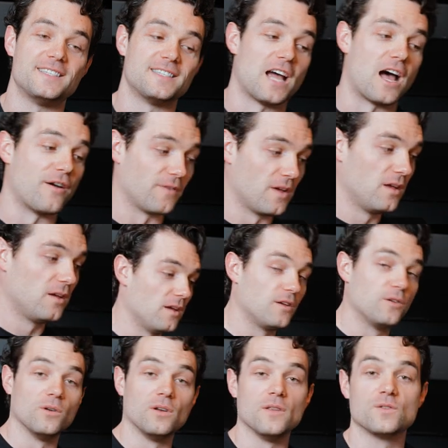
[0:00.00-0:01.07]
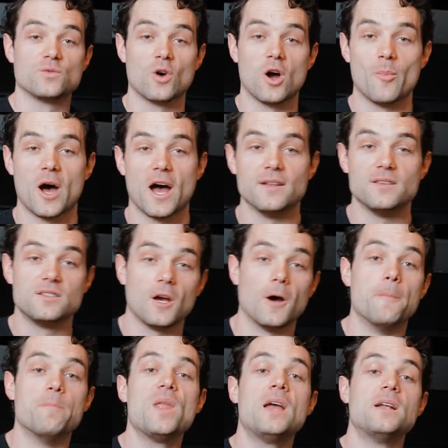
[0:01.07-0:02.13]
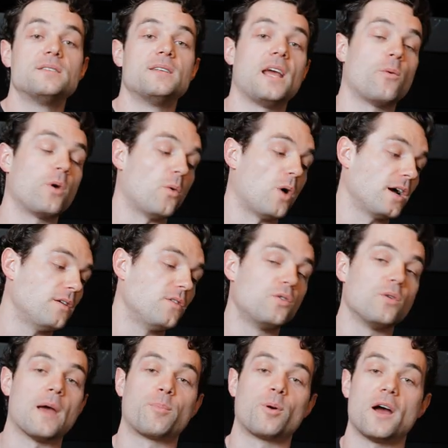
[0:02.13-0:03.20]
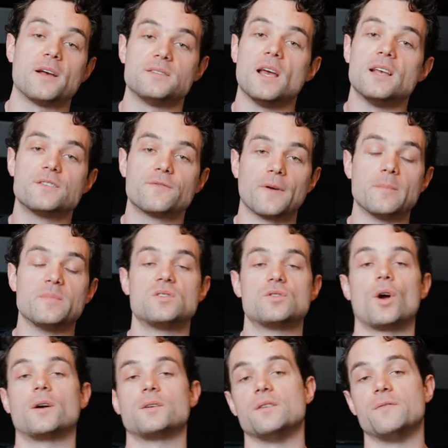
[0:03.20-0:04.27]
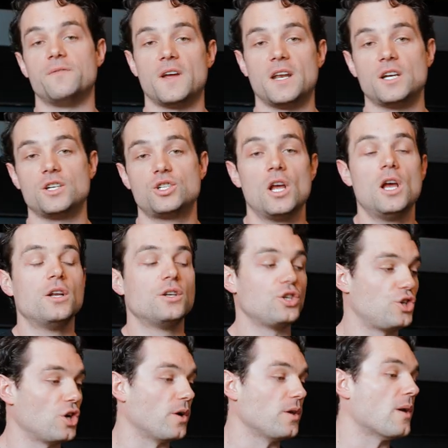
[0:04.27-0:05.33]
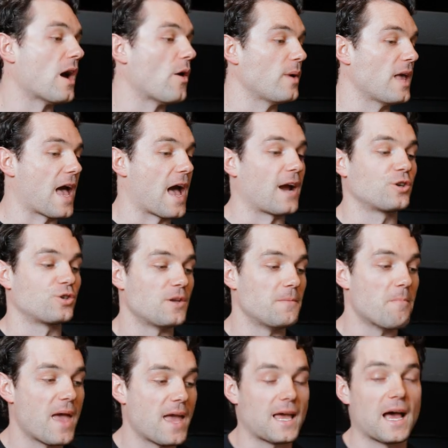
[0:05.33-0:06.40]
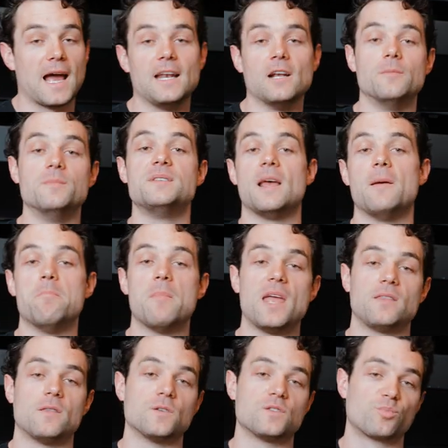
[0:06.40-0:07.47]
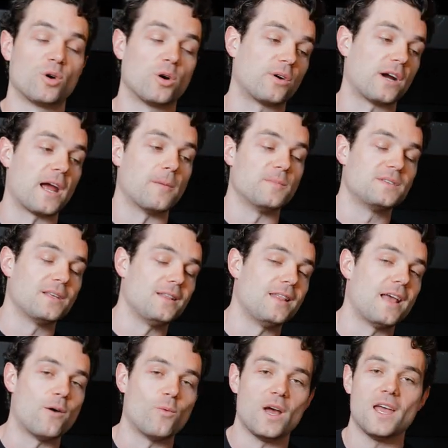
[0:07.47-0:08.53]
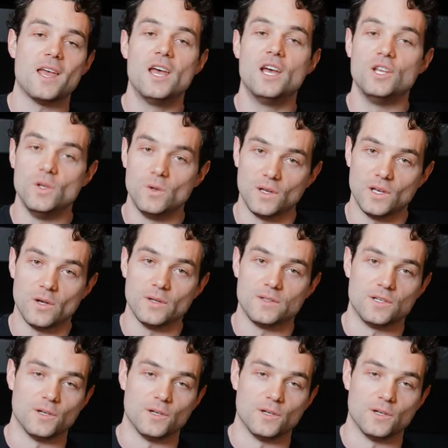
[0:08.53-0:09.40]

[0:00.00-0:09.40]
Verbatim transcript: stuff, including this robot. So today I want to walk you through that process from start to finish to show you how we actually make items and make those programs, and then that way you can do it